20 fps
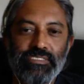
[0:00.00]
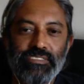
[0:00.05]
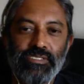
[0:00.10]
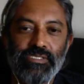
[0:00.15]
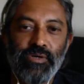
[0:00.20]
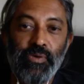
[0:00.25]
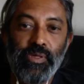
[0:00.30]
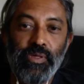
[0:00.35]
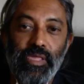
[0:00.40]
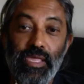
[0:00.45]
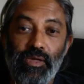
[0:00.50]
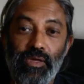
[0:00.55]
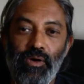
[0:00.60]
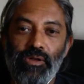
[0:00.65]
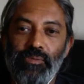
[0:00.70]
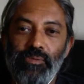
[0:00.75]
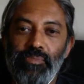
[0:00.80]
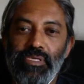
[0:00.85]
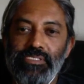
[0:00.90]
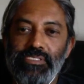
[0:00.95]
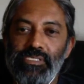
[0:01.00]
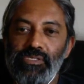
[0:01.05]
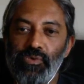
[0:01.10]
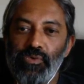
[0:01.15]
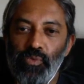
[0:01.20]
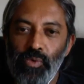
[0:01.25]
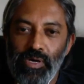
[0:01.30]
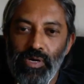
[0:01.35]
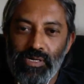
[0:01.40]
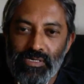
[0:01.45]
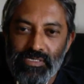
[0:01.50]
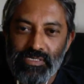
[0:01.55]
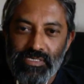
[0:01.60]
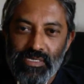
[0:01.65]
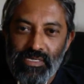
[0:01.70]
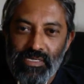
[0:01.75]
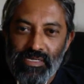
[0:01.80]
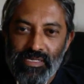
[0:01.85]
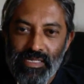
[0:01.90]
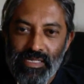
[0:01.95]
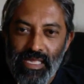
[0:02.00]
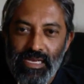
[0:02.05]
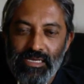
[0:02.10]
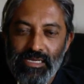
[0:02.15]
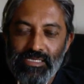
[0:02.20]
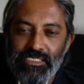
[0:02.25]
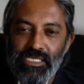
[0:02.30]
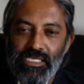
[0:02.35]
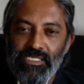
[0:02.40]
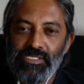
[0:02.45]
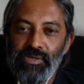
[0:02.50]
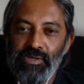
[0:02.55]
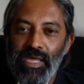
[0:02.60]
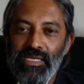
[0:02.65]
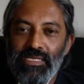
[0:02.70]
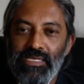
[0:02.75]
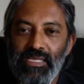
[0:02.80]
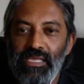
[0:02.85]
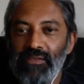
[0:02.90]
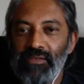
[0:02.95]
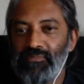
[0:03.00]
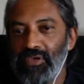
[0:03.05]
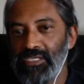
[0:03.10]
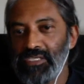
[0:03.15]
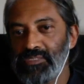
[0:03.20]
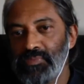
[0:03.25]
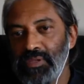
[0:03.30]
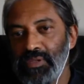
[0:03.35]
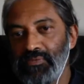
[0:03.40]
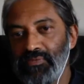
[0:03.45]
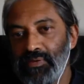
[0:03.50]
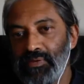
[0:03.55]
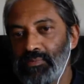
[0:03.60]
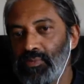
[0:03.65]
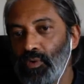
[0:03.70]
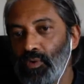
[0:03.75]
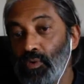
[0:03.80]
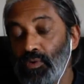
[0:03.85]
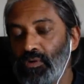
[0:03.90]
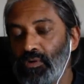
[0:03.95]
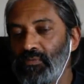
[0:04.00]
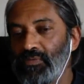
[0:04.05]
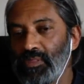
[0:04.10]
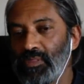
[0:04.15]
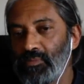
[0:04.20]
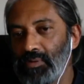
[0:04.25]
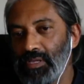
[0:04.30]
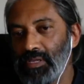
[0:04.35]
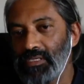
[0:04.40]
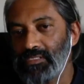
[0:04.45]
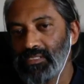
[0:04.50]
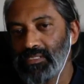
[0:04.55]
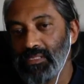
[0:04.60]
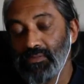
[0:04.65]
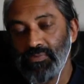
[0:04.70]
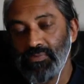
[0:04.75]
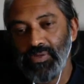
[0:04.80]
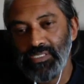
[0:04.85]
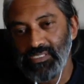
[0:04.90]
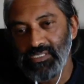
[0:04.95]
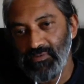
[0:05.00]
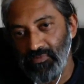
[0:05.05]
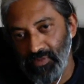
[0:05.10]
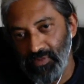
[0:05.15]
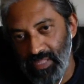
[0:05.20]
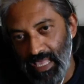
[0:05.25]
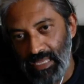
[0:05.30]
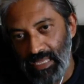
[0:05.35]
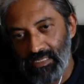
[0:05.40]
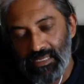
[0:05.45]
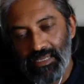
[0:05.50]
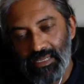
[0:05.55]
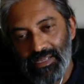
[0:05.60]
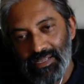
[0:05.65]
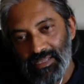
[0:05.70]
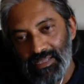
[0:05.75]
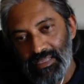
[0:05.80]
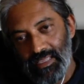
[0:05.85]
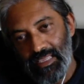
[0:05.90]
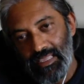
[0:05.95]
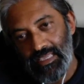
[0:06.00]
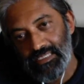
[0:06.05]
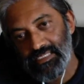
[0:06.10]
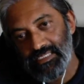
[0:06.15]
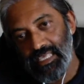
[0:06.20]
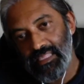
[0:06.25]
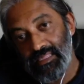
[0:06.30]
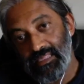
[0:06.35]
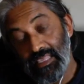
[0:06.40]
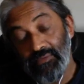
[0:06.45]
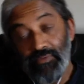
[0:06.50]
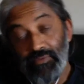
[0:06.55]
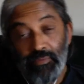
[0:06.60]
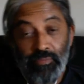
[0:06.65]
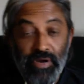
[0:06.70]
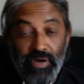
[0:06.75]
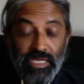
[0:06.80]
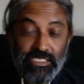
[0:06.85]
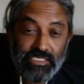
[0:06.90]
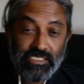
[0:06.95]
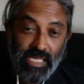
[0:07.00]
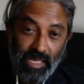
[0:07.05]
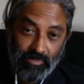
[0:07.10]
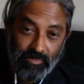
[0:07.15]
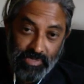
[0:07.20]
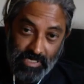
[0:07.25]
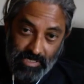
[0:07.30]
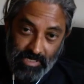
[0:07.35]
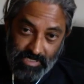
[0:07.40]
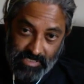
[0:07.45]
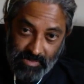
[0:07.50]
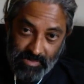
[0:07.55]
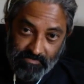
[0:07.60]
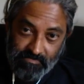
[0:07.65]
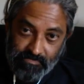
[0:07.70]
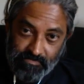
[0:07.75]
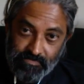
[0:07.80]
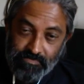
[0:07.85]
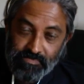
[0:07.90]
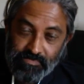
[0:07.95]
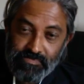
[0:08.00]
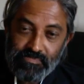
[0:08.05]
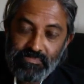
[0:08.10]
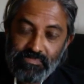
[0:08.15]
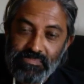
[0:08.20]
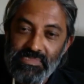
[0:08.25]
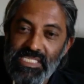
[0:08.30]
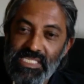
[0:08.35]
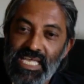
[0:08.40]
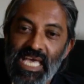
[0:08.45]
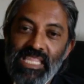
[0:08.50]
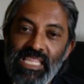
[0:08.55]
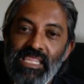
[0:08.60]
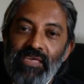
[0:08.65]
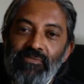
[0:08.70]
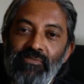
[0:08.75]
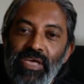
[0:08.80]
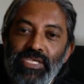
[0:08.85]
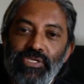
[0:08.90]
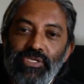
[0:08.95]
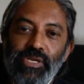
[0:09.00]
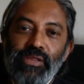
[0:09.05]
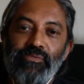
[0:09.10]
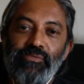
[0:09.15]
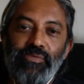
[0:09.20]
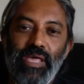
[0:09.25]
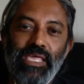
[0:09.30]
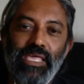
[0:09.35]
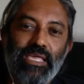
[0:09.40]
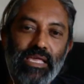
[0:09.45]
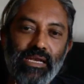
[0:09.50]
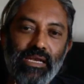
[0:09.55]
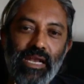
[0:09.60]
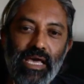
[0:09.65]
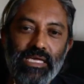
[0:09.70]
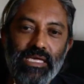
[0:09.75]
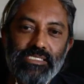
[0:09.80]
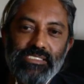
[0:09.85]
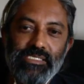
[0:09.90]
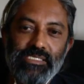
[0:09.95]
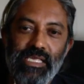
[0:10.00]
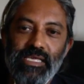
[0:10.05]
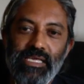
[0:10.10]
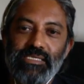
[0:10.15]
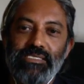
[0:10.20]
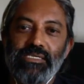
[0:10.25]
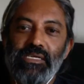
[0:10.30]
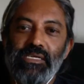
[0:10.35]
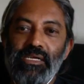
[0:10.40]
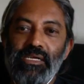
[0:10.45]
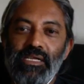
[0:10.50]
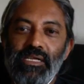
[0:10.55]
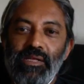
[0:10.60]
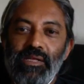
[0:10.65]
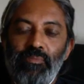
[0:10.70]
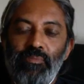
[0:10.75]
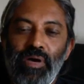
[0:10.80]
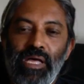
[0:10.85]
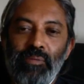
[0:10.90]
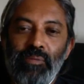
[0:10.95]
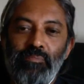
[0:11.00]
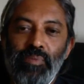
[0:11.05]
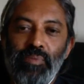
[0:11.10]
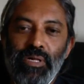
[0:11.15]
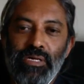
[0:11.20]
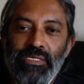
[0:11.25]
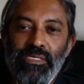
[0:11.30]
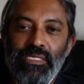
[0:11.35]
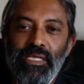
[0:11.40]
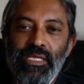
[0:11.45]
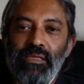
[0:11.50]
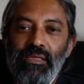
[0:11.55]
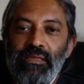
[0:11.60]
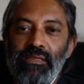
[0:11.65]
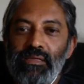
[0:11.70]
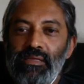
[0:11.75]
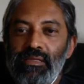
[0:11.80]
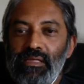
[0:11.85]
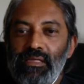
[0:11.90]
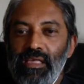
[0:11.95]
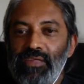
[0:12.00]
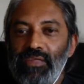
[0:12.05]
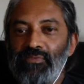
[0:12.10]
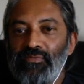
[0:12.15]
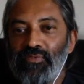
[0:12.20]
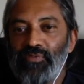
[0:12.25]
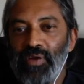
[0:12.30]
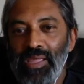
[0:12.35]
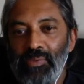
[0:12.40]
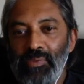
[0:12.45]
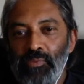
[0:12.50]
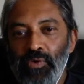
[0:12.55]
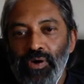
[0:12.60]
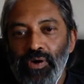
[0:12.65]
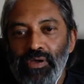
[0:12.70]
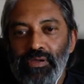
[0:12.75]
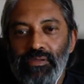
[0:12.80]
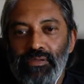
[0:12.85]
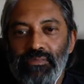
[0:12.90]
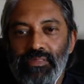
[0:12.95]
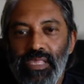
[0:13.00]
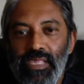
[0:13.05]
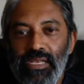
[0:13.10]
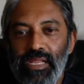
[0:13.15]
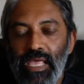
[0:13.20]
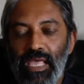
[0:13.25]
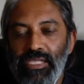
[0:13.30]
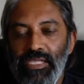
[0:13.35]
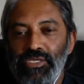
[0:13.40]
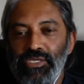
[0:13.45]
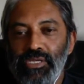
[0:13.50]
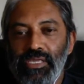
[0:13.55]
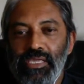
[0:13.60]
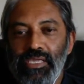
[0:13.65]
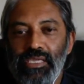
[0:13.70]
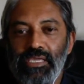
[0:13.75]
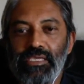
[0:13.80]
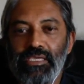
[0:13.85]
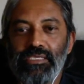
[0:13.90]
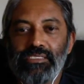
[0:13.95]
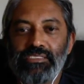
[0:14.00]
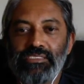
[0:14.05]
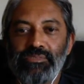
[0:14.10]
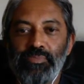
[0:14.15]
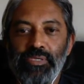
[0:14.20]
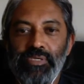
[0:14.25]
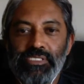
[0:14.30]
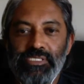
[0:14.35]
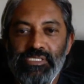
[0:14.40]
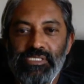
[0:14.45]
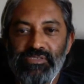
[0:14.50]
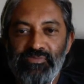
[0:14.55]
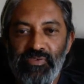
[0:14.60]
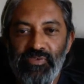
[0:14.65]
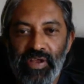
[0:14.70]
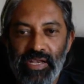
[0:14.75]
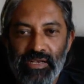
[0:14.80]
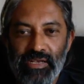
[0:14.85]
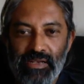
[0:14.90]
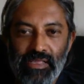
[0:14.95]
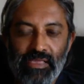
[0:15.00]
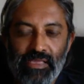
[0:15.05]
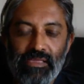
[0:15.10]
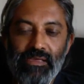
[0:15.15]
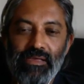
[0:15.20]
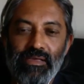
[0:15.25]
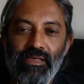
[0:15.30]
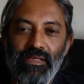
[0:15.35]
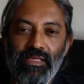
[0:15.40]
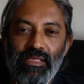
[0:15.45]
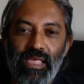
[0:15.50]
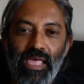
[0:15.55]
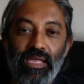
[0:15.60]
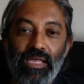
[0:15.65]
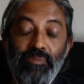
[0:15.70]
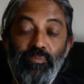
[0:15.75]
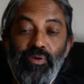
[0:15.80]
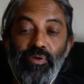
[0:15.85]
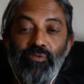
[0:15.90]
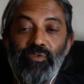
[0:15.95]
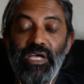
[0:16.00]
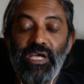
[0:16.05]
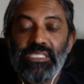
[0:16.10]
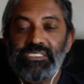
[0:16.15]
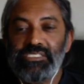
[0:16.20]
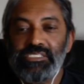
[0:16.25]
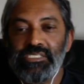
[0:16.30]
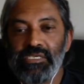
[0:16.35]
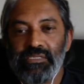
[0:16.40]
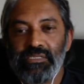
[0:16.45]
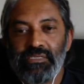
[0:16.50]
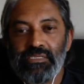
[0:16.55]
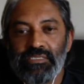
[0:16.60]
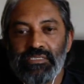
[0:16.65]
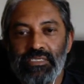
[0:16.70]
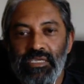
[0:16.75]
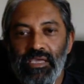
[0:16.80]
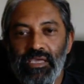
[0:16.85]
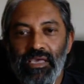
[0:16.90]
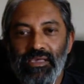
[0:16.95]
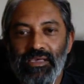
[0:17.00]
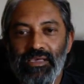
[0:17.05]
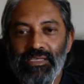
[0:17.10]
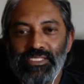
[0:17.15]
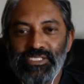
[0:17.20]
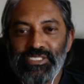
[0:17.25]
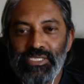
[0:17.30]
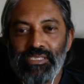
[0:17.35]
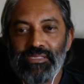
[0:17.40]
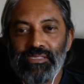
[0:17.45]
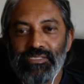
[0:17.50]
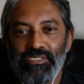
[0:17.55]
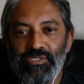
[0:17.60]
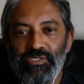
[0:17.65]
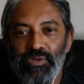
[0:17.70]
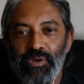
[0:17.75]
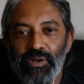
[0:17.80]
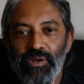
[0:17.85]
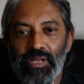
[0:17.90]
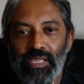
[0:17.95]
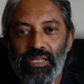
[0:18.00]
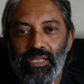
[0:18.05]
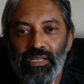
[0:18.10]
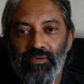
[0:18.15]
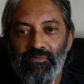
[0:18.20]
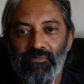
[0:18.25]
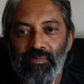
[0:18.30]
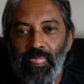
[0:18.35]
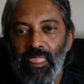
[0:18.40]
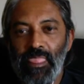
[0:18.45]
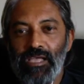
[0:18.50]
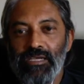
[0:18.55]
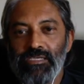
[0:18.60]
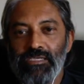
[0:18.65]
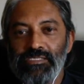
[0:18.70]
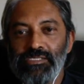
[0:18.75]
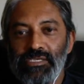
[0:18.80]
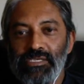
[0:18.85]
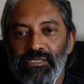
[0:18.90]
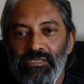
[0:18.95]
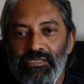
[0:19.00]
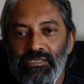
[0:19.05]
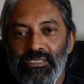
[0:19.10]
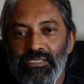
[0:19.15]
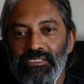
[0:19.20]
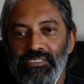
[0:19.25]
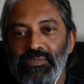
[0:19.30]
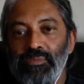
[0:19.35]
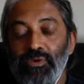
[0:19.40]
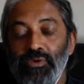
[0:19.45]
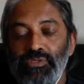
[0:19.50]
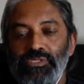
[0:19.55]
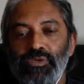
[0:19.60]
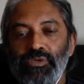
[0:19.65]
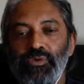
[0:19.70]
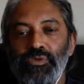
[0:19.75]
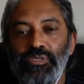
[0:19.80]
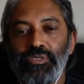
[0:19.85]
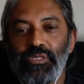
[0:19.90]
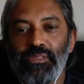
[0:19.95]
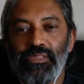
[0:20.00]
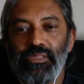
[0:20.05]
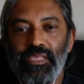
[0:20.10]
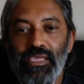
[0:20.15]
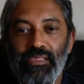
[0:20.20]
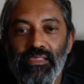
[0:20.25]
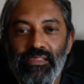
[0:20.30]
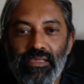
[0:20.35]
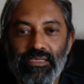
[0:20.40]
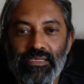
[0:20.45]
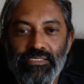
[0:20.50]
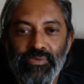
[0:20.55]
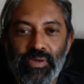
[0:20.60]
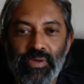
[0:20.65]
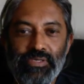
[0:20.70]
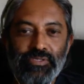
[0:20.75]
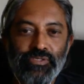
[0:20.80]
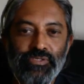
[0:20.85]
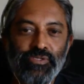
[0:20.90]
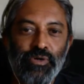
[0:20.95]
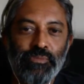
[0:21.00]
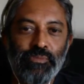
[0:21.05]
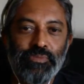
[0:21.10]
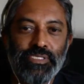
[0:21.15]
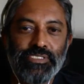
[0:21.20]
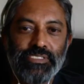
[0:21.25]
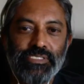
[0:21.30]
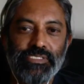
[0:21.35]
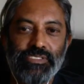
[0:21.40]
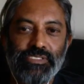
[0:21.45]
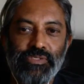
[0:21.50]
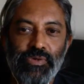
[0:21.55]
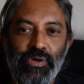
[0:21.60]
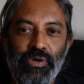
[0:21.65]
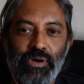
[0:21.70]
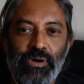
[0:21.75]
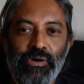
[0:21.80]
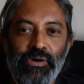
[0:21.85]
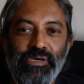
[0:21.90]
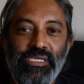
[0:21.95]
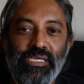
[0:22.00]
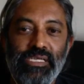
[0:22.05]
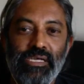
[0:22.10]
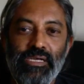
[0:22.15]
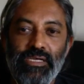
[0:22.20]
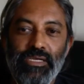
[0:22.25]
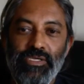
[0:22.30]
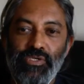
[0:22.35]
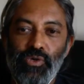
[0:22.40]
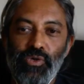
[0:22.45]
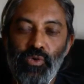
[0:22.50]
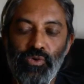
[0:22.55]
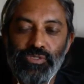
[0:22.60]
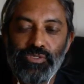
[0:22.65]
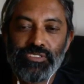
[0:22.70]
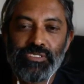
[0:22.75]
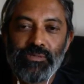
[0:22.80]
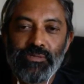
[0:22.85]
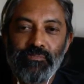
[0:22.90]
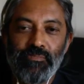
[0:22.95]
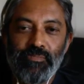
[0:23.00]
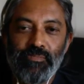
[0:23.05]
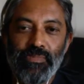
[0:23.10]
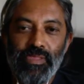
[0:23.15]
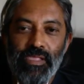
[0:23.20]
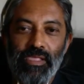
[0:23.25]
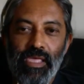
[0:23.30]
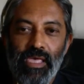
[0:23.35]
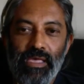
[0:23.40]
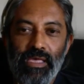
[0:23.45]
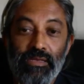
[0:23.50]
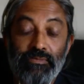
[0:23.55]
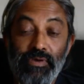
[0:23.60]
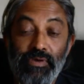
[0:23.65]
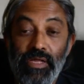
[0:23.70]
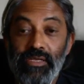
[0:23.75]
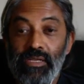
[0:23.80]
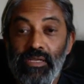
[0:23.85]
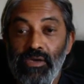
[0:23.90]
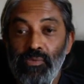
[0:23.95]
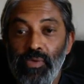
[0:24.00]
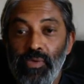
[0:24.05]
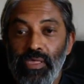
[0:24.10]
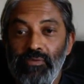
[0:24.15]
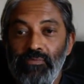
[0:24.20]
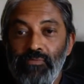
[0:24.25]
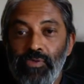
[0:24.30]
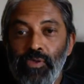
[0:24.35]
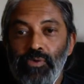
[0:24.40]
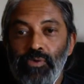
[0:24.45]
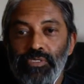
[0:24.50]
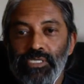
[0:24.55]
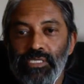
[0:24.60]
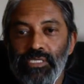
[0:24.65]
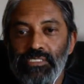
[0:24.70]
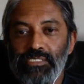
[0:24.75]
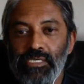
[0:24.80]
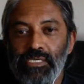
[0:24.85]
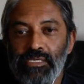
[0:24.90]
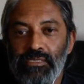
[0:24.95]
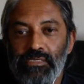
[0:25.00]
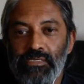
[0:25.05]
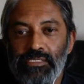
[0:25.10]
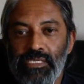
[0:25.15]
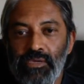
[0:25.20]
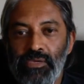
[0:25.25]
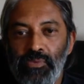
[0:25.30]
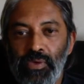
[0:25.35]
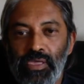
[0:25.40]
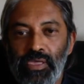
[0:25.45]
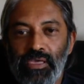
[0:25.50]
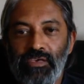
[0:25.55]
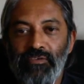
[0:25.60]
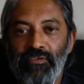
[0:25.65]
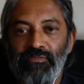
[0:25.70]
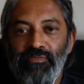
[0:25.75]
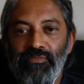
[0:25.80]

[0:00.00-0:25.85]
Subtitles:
growing economies in the world, and it is attracting investment from all over the place. And the reason for that is that they've embraced capitalism, and they've actually recognized that by building a framework that actually is business friendly and provides certainty, I can't say this strongly enough, certainty is the most crucial thing that is going to draw business to our shores. And right now we have huge uncertainty. We have